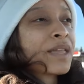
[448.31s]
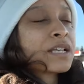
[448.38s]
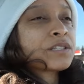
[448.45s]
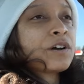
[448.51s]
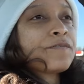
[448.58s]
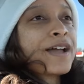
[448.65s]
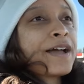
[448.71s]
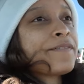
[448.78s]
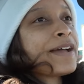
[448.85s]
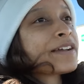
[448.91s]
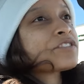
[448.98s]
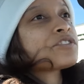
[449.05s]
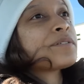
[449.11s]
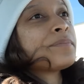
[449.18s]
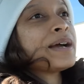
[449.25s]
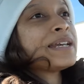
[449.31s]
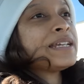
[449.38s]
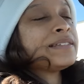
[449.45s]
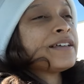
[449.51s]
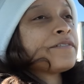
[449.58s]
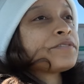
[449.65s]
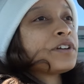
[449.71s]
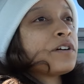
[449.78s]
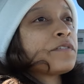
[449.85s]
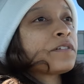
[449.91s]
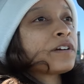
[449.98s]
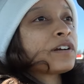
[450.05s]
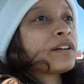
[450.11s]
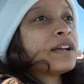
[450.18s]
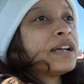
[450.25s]
So if I have extra money left
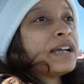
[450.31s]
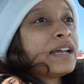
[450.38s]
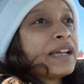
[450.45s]
over